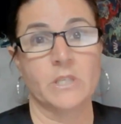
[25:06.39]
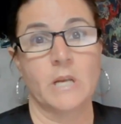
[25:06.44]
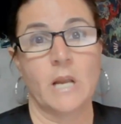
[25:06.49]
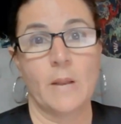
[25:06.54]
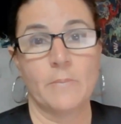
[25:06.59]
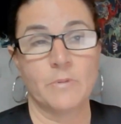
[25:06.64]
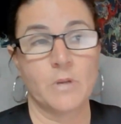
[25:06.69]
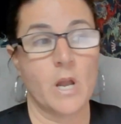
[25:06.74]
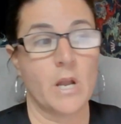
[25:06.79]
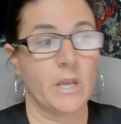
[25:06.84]
And
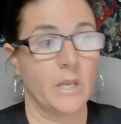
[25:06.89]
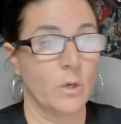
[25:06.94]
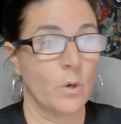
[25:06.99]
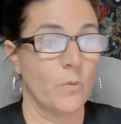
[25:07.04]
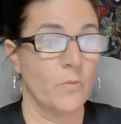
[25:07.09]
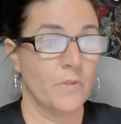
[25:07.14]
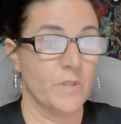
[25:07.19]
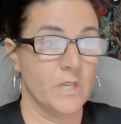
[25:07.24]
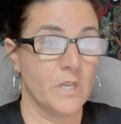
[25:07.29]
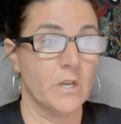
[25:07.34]
I'm talking
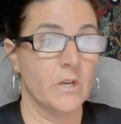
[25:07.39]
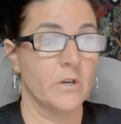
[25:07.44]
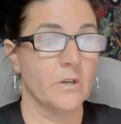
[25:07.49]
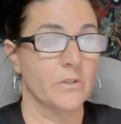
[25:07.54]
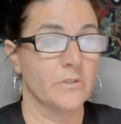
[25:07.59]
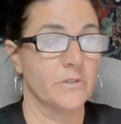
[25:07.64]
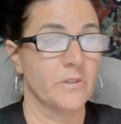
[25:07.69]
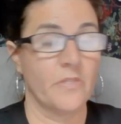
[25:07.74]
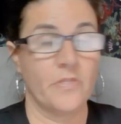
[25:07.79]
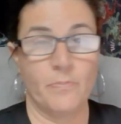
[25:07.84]
over the
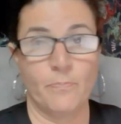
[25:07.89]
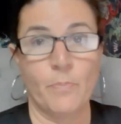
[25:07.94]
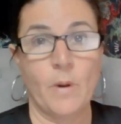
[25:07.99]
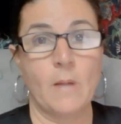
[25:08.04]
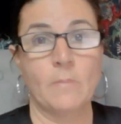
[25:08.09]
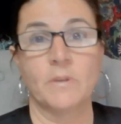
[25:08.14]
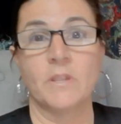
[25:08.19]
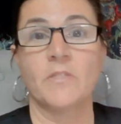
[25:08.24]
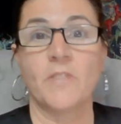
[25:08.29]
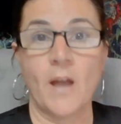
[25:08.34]
years,
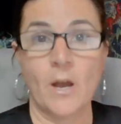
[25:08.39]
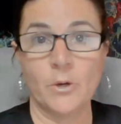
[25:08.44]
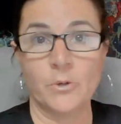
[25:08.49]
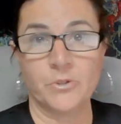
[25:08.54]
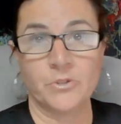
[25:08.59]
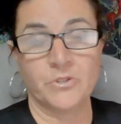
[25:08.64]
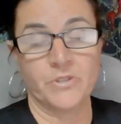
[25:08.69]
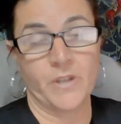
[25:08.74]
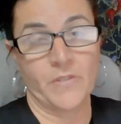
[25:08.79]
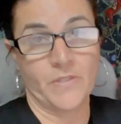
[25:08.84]
probably
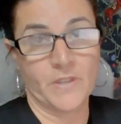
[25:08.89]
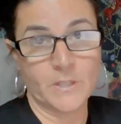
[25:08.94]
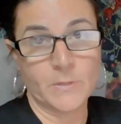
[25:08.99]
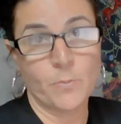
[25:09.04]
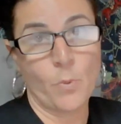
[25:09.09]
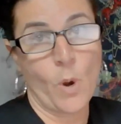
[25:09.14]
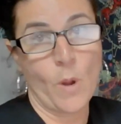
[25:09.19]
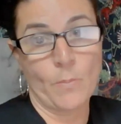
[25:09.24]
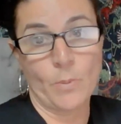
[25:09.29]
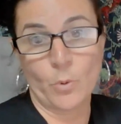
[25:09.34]
thousands at this
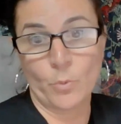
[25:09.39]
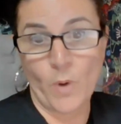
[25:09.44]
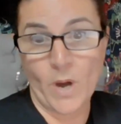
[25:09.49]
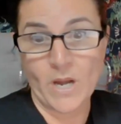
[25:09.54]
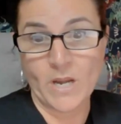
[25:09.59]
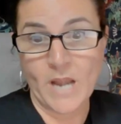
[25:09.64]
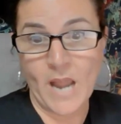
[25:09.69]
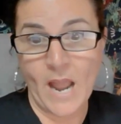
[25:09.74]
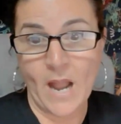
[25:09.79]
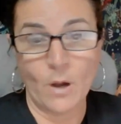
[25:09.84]
point, but
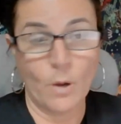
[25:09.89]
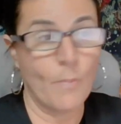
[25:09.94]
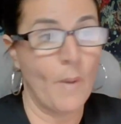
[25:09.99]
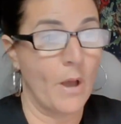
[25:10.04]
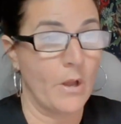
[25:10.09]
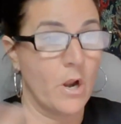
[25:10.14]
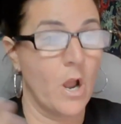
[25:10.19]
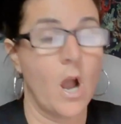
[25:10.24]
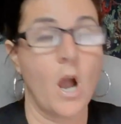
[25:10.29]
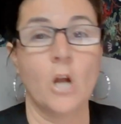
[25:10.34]
right now
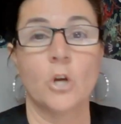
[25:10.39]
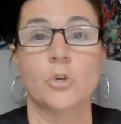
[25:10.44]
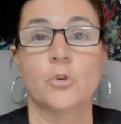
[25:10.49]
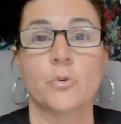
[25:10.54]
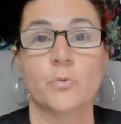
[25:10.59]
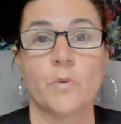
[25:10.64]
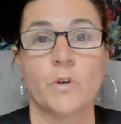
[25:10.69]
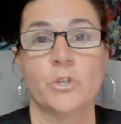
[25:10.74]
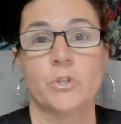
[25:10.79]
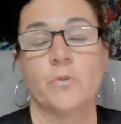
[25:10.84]
about
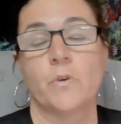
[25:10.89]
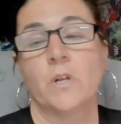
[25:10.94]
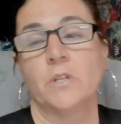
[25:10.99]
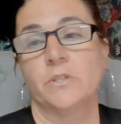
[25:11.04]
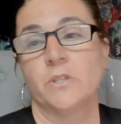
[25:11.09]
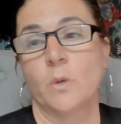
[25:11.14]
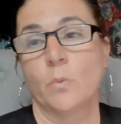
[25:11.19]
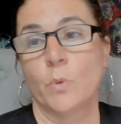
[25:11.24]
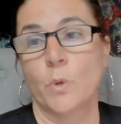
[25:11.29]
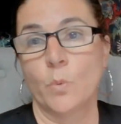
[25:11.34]
100
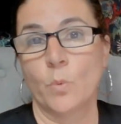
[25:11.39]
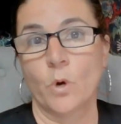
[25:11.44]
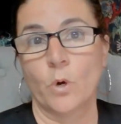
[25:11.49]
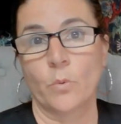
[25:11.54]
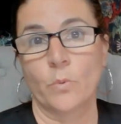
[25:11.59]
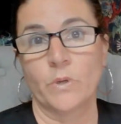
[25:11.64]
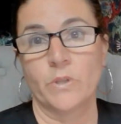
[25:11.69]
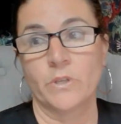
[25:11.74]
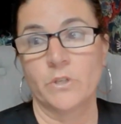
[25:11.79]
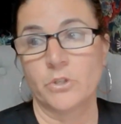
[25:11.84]
restaurants that we
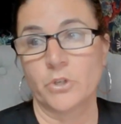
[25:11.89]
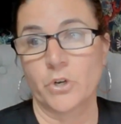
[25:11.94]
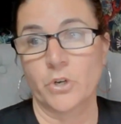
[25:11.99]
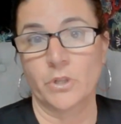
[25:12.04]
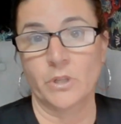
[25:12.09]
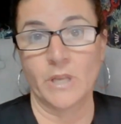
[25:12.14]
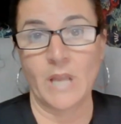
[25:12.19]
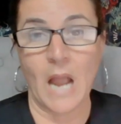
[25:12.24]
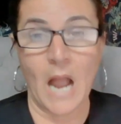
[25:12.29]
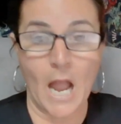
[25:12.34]
work with
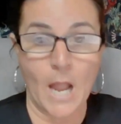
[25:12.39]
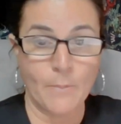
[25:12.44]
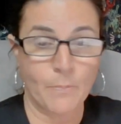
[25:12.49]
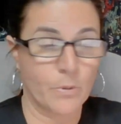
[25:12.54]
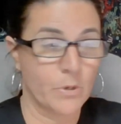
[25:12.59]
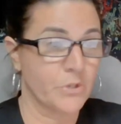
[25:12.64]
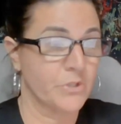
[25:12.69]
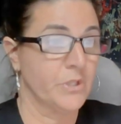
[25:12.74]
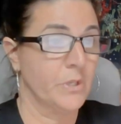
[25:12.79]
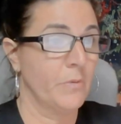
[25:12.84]
internally. I
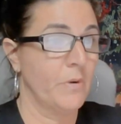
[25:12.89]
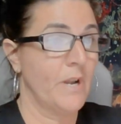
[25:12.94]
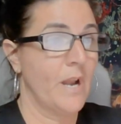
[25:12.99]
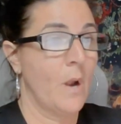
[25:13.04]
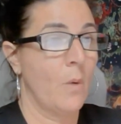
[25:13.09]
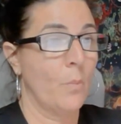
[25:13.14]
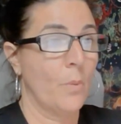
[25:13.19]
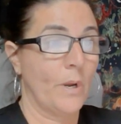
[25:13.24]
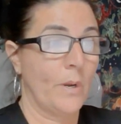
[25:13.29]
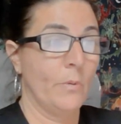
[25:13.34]
personally right
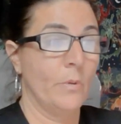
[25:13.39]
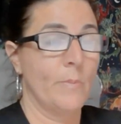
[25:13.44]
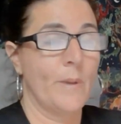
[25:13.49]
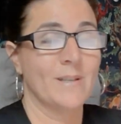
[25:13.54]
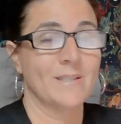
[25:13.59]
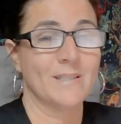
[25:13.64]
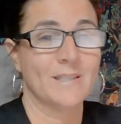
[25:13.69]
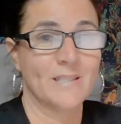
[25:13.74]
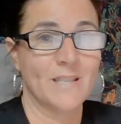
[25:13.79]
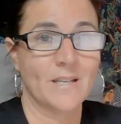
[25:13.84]
now I'm working with
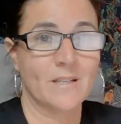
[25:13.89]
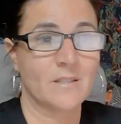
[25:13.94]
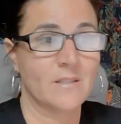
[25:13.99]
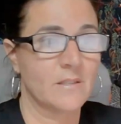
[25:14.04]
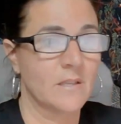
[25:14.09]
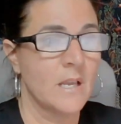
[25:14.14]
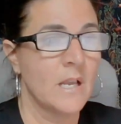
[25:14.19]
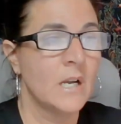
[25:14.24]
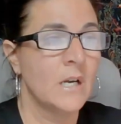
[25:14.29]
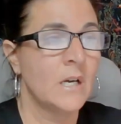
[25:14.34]
about 6.